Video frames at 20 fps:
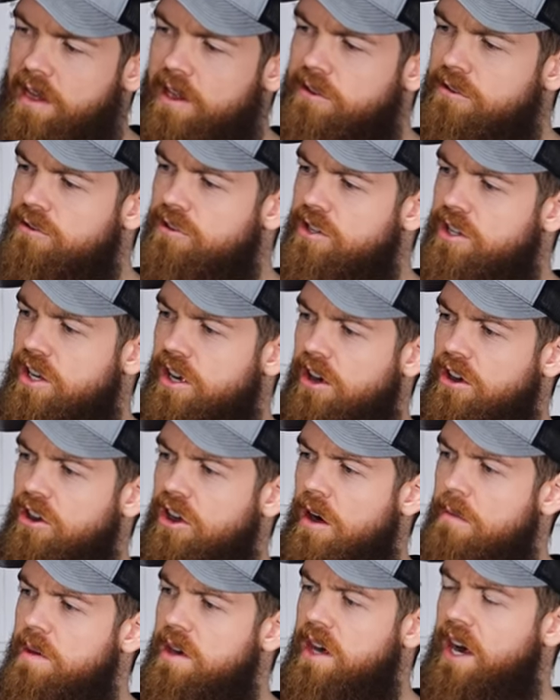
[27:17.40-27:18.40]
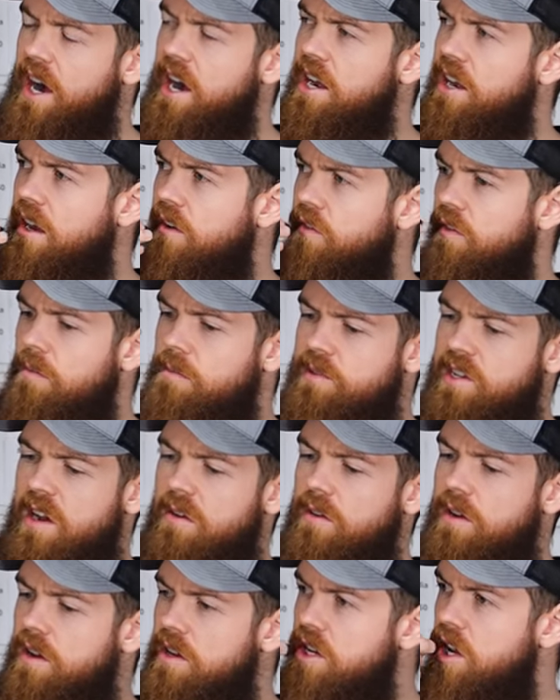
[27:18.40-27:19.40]
These are just like a gummy candy from
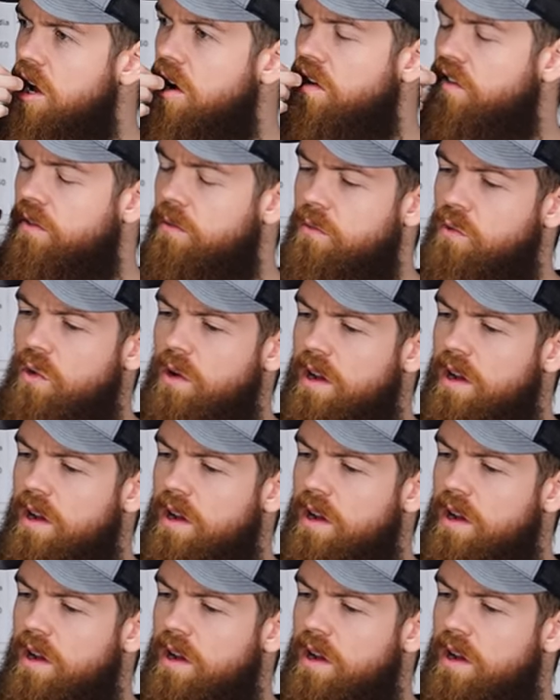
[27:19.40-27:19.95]
Sourhead or from